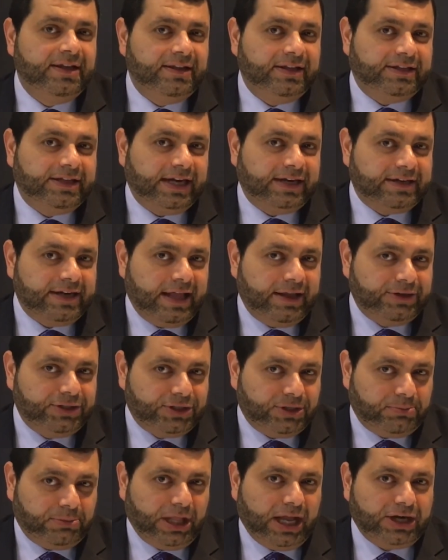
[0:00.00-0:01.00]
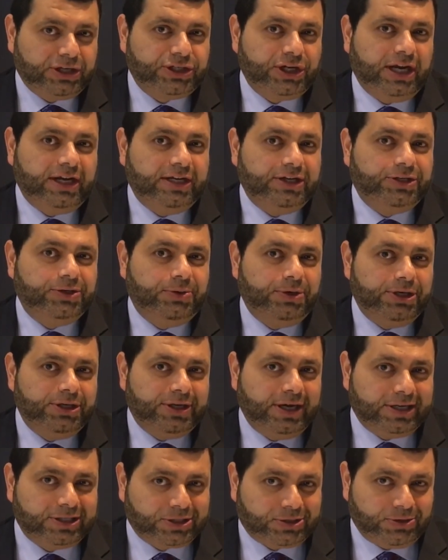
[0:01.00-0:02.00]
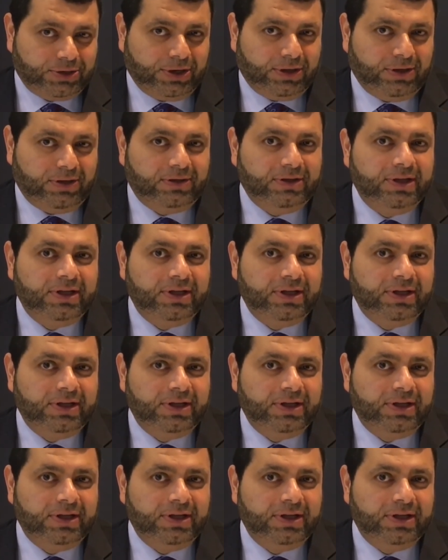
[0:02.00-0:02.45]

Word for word: the technology of blockchain into industrial